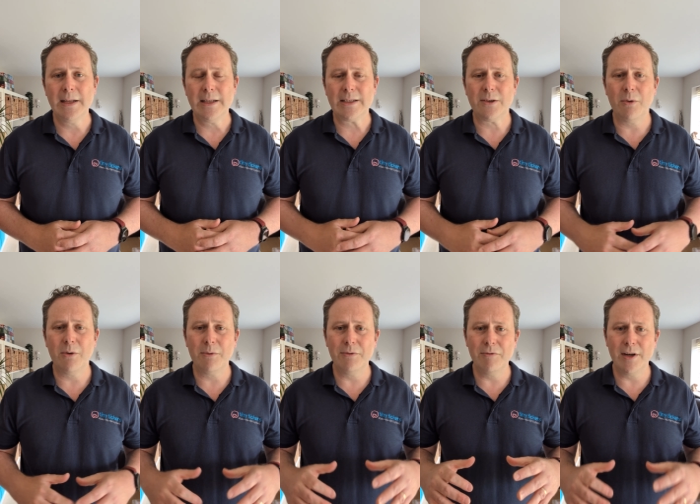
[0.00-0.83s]
So what
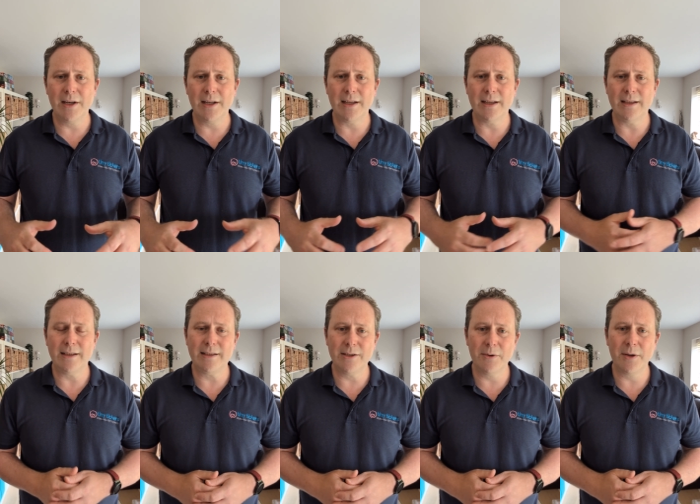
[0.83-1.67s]
we're really
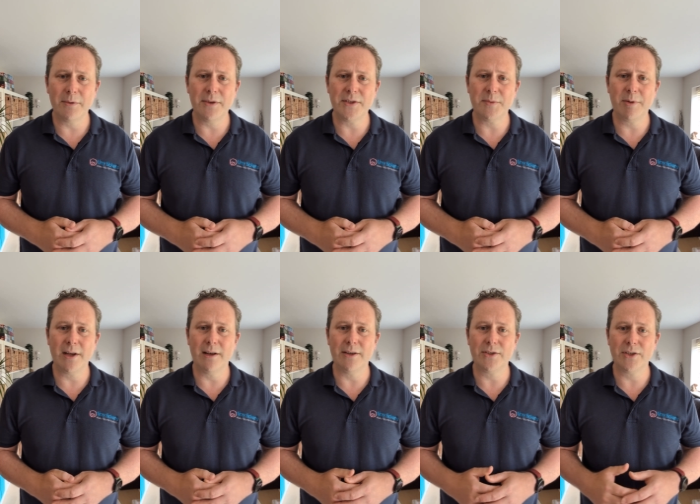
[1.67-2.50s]
doing with this
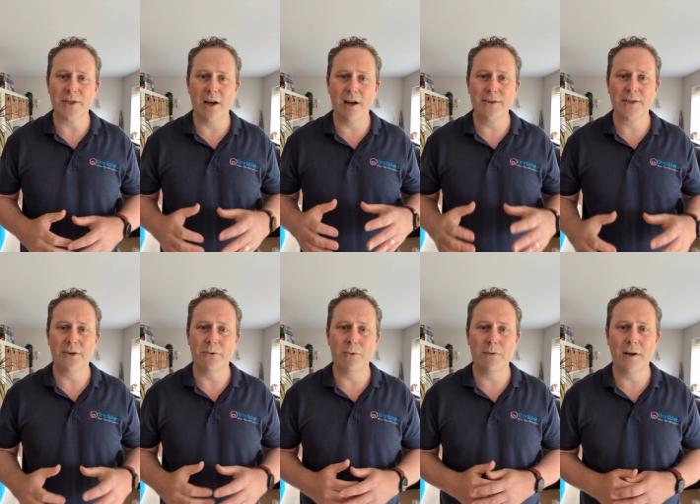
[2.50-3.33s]
appeal is just asking
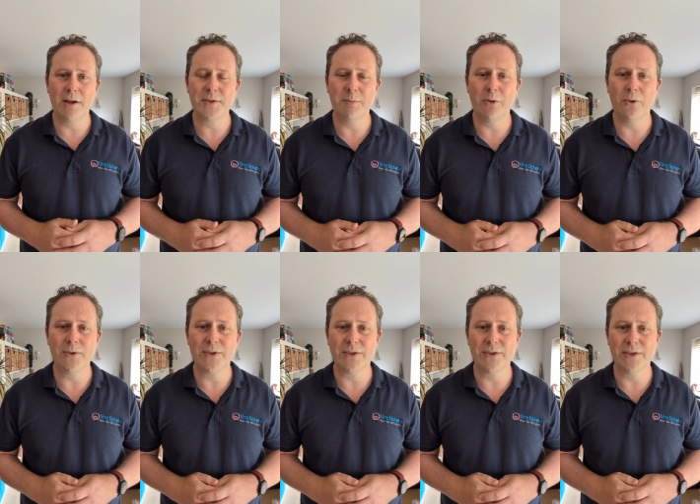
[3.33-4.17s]
all of our
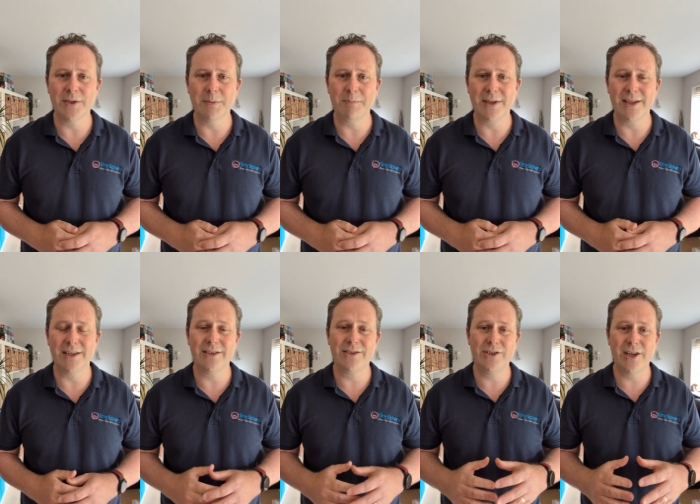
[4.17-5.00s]
supporters to be
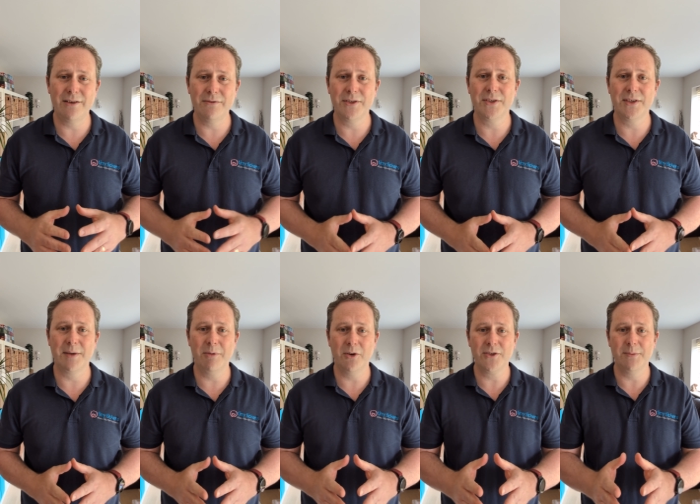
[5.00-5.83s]
as generous as they
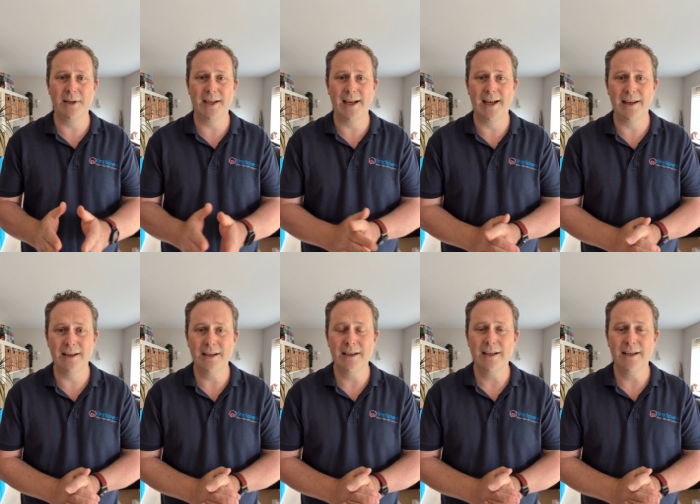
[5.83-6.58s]
possibly can.